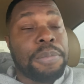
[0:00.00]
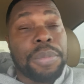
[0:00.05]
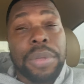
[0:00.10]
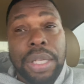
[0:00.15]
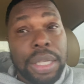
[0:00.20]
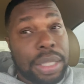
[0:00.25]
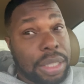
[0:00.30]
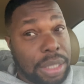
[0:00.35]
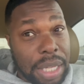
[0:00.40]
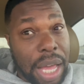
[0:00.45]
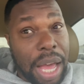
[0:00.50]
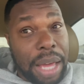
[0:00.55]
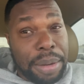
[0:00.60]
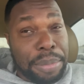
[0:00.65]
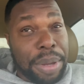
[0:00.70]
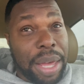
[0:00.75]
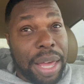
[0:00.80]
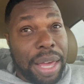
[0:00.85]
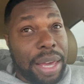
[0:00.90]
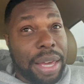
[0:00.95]
it's not
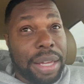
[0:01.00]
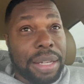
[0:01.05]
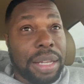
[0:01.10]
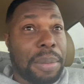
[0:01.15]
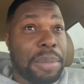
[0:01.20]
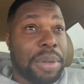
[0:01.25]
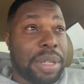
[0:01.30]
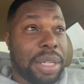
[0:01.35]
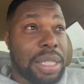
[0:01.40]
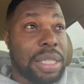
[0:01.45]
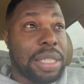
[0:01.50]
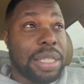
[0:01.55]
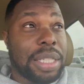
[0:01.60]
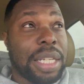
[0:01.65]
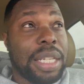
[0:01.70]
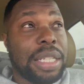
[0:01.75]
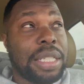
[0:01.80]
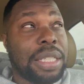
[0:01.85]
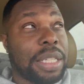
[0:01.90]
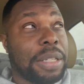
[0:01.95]
bad. I mean, it's
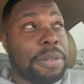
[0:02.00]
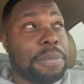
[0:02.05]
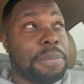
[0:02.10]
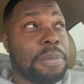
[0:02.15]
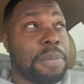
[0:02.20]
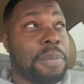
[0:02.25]
decent.